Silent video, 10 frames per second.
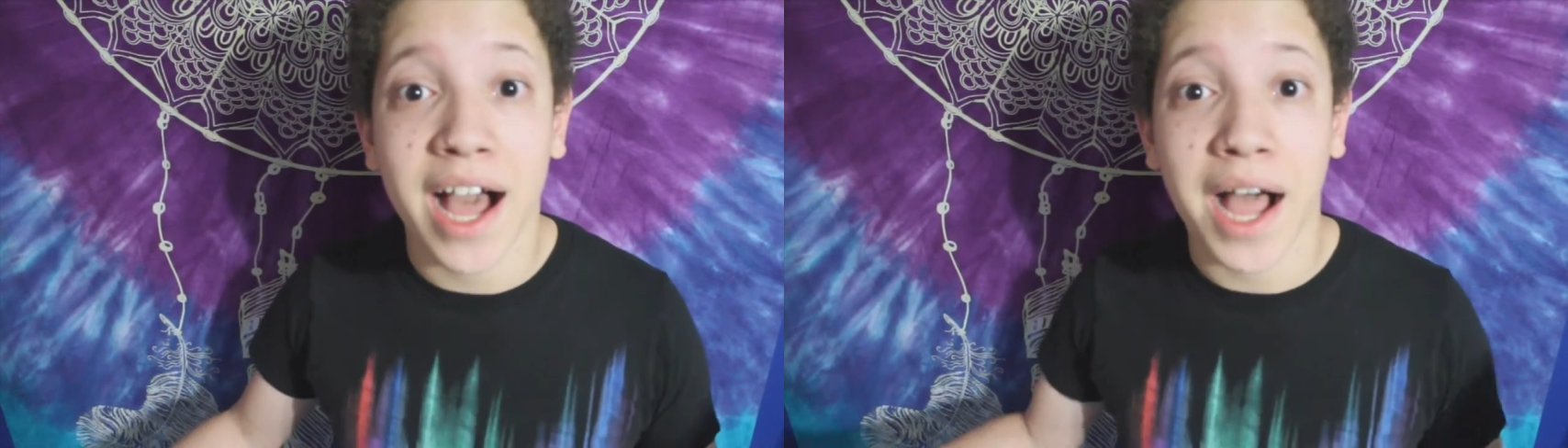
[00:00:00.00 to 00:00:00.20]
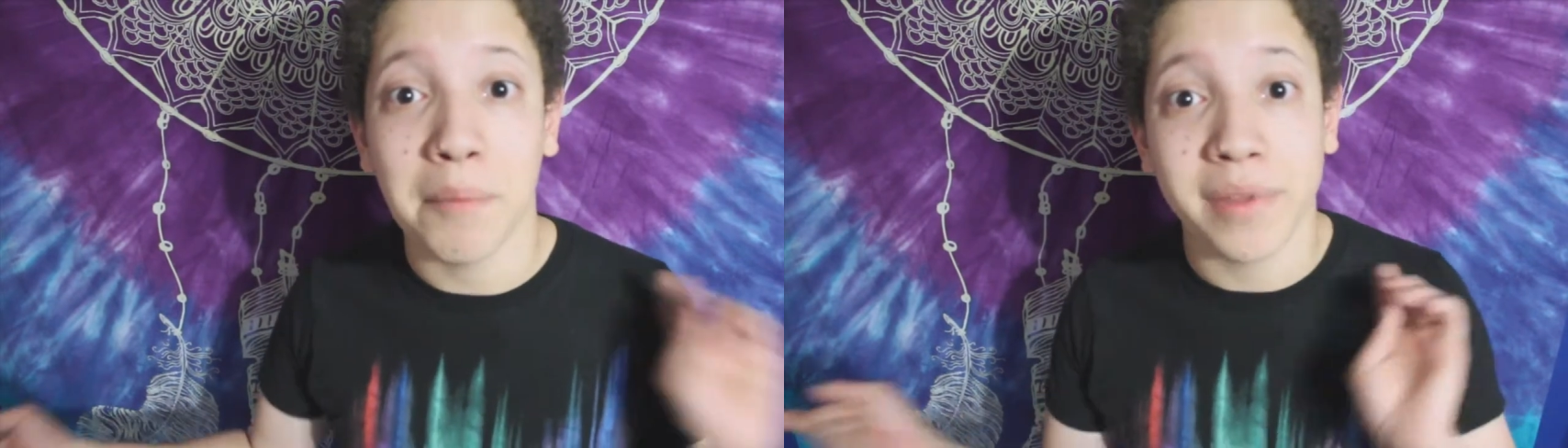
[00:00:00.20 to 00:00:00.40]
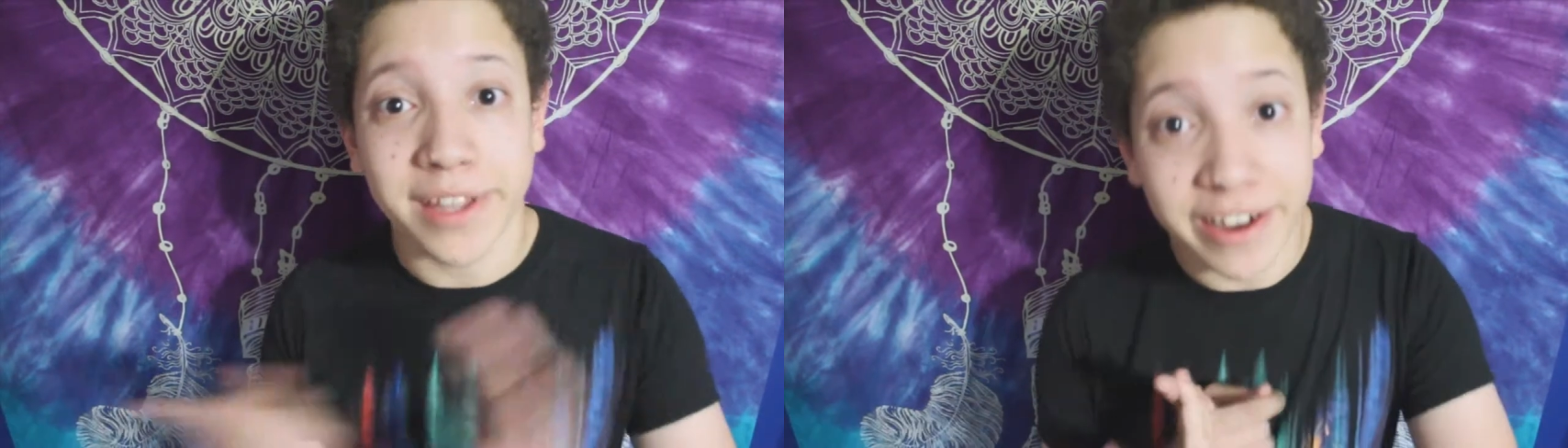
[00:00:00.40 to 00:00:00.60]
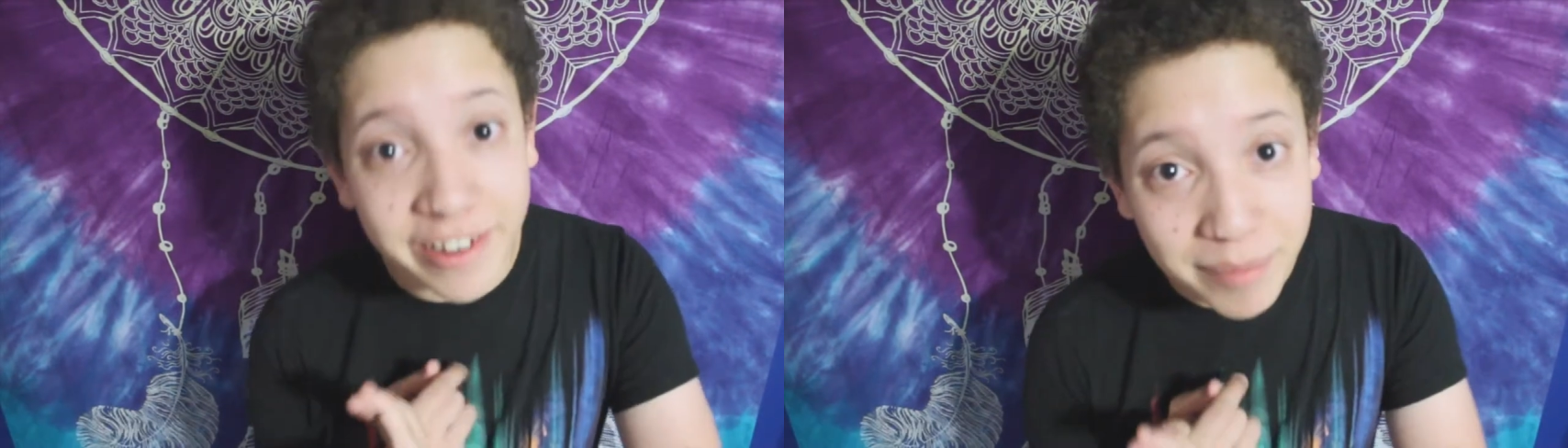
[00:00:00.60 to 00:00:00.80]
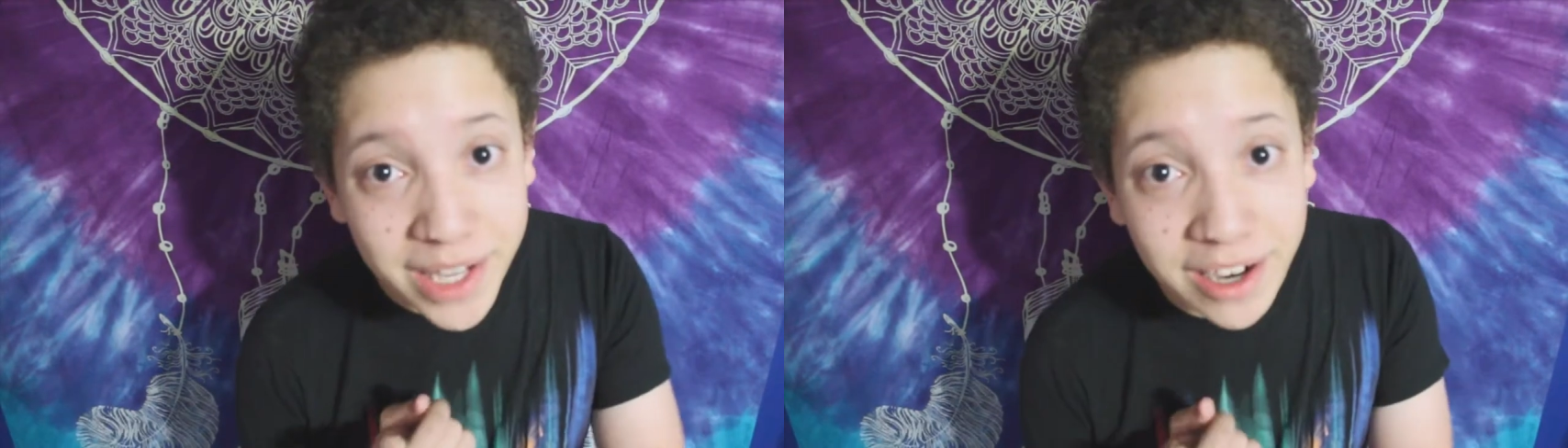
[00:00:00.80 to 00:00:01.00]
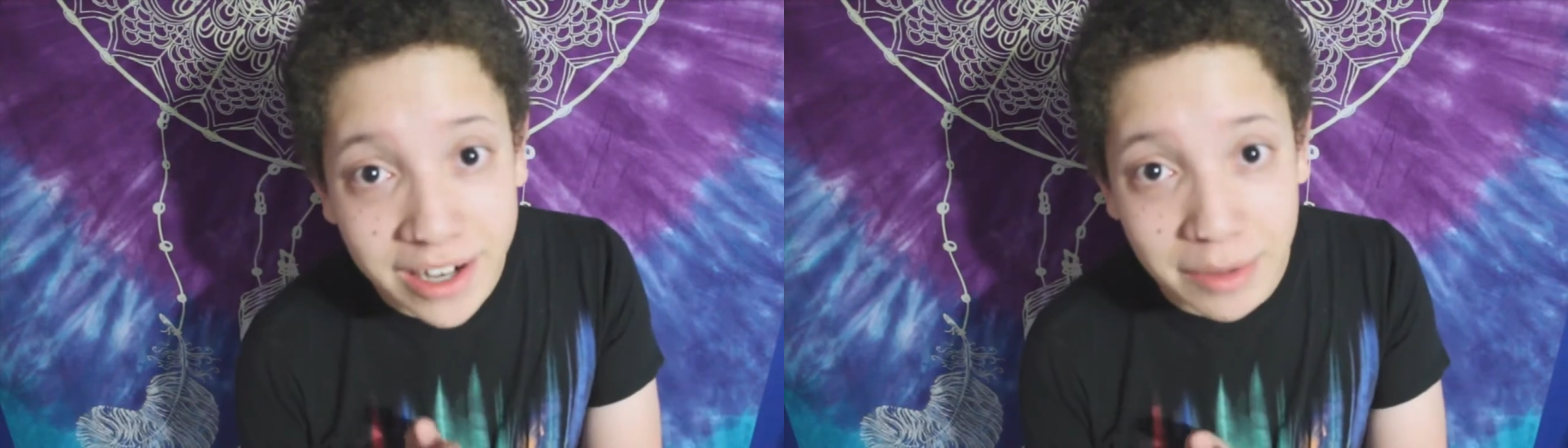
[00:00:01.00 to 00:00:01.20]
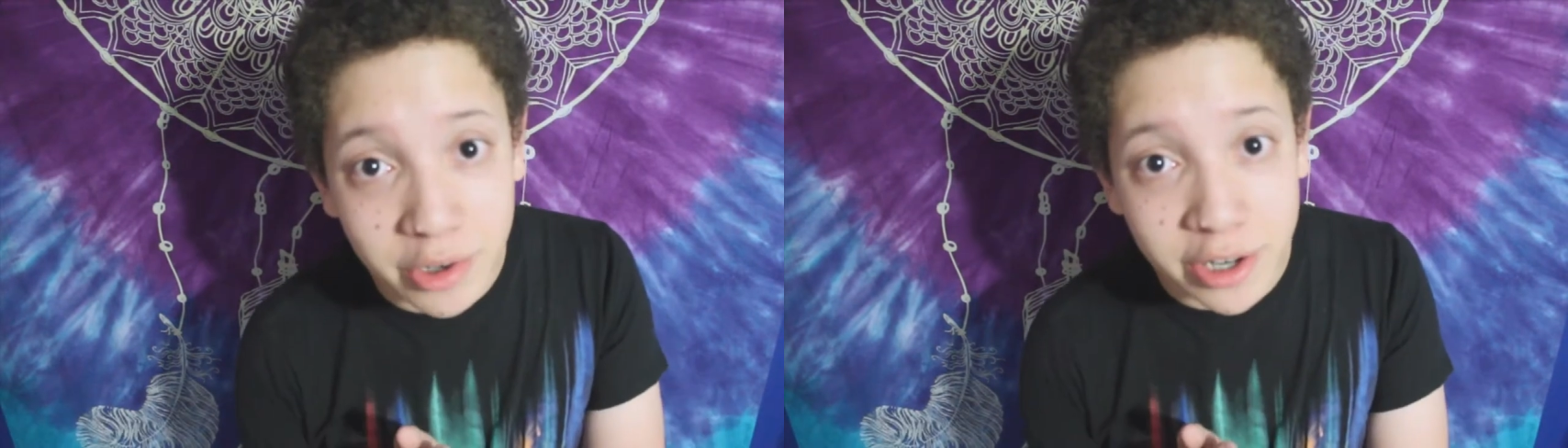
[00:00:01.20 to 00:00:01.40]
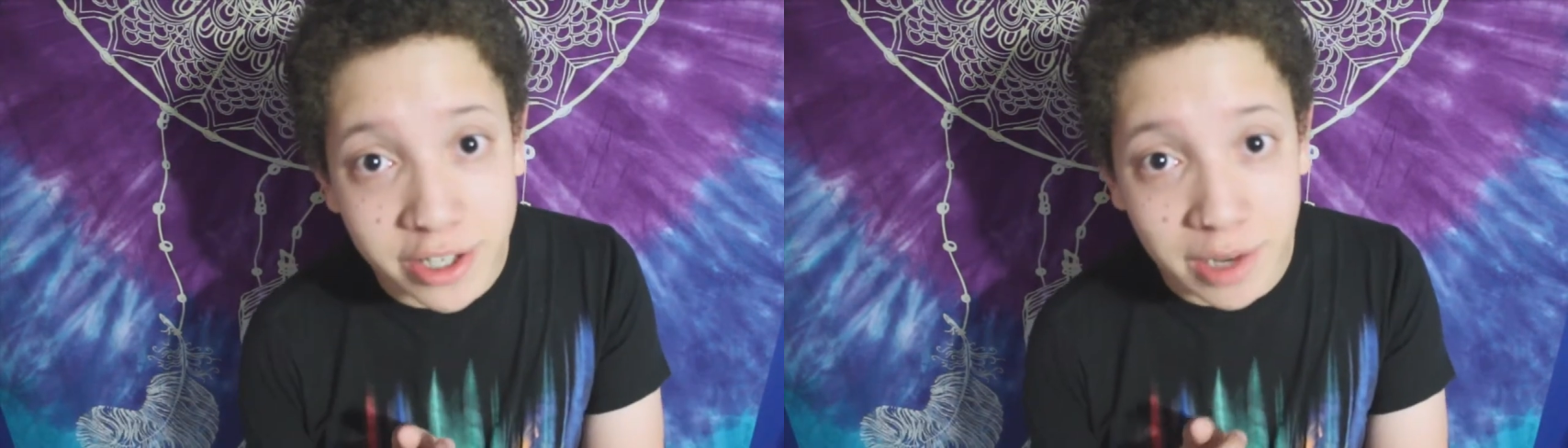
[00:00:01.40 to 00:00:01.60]
I'm sorry I've been gone. I'm
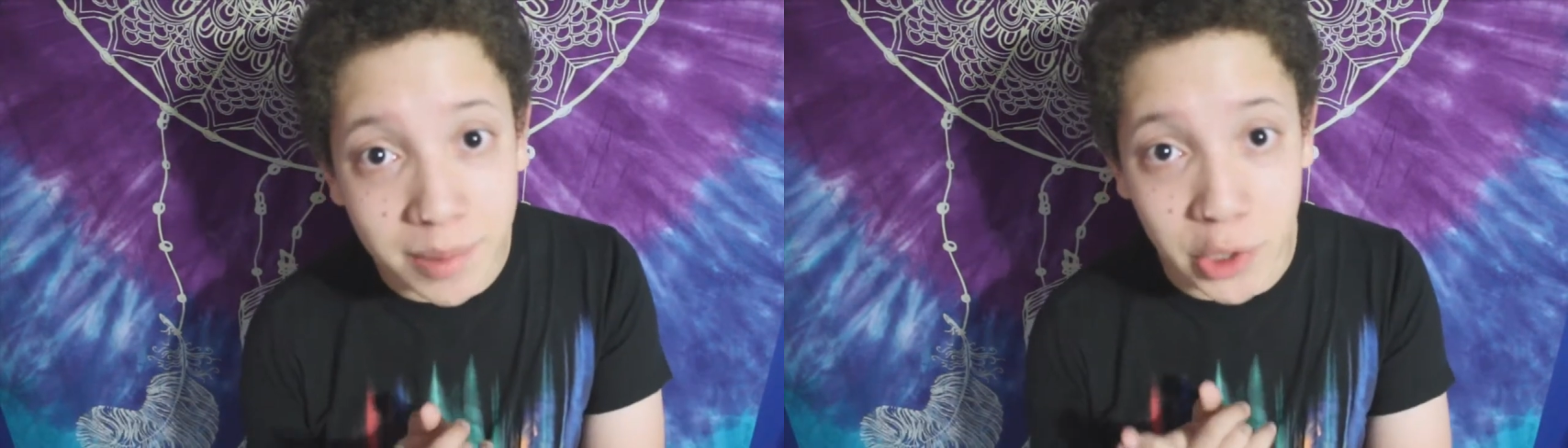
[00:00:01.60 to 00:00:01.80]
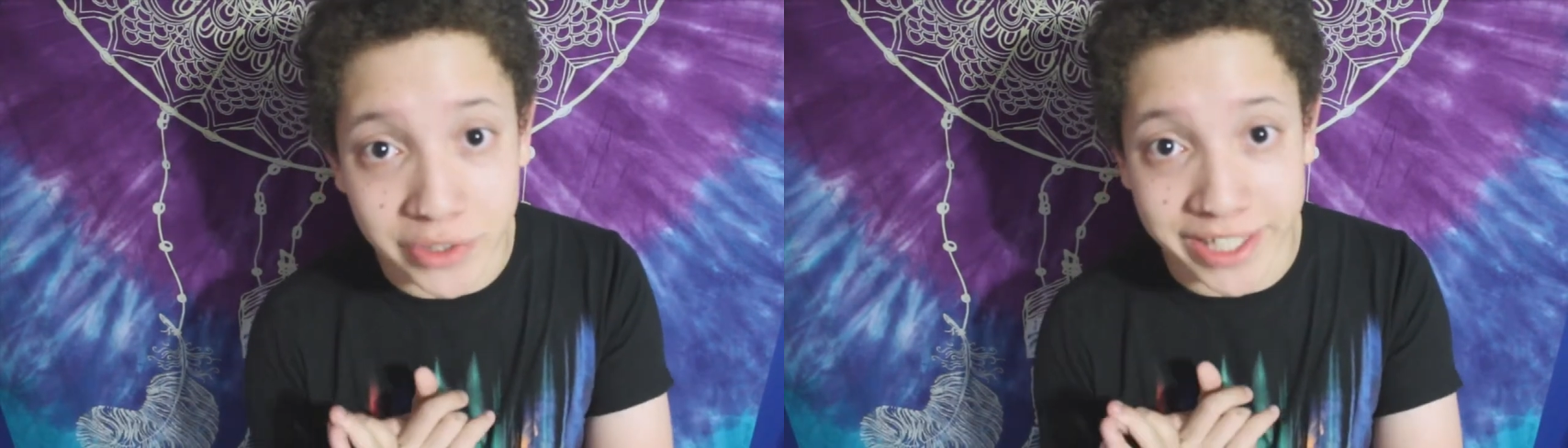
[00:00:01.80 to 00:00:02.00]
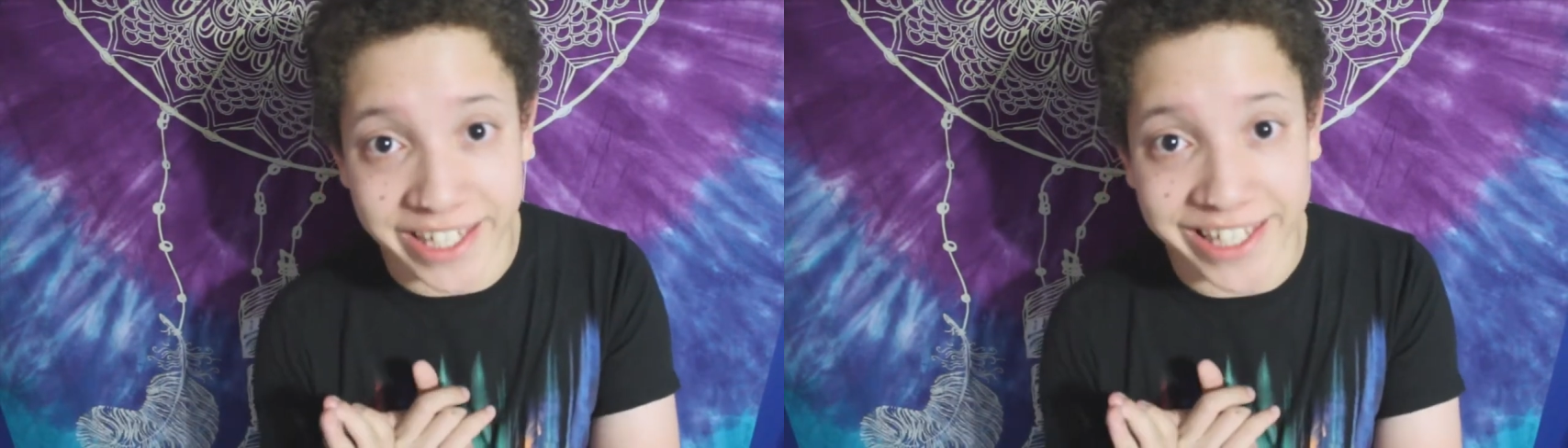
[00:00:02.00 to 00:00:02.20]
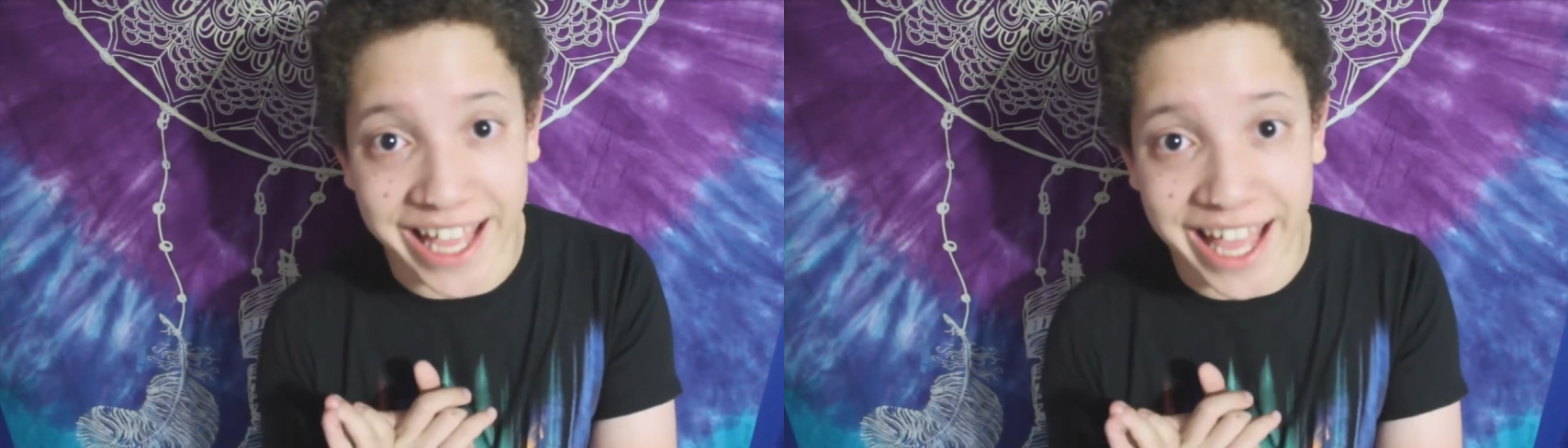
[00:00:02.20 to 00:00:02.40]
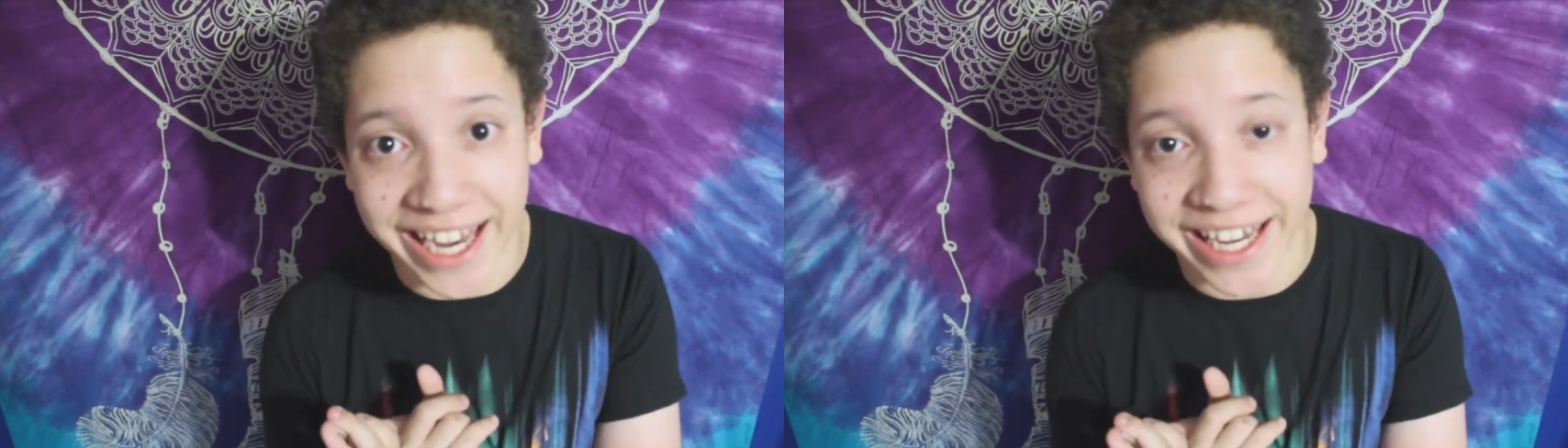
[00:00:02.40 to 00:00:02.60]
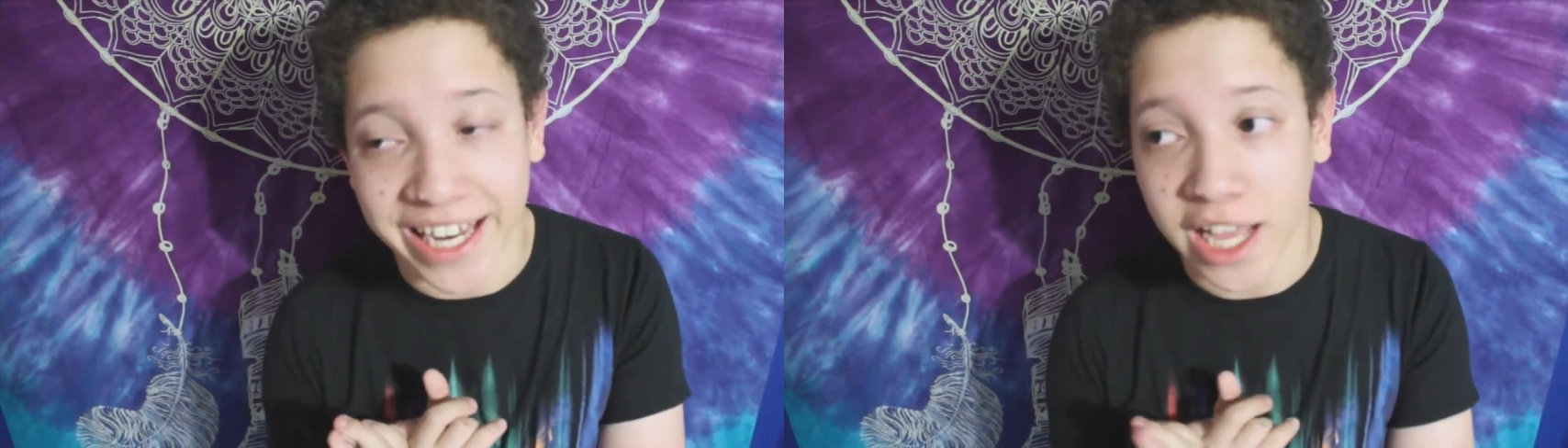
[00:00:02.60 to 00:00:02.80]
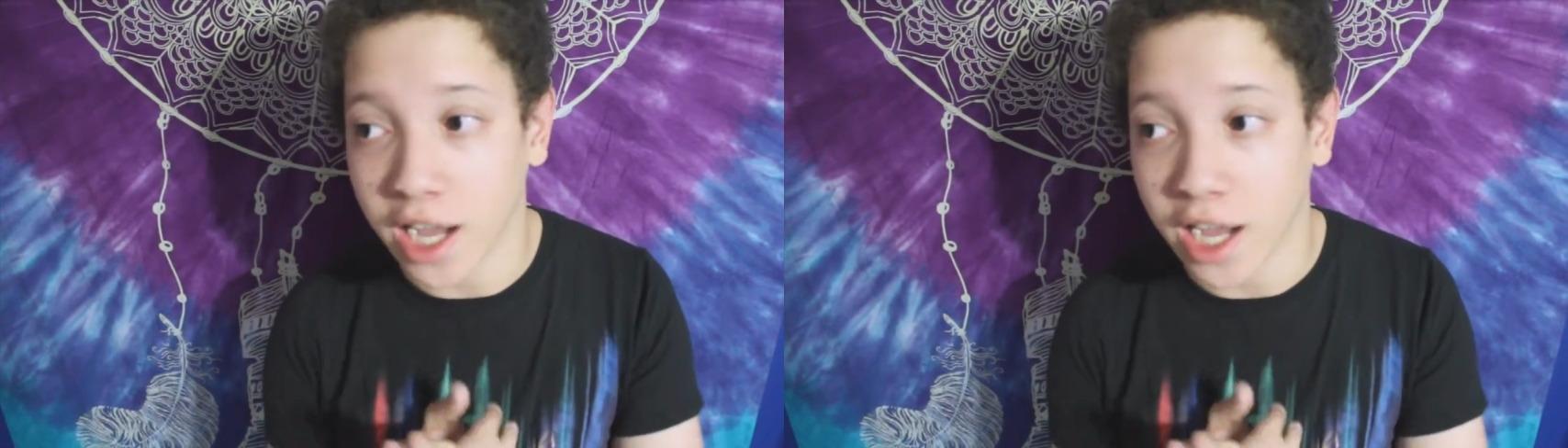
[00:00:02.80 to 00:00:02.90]
going to start posting again,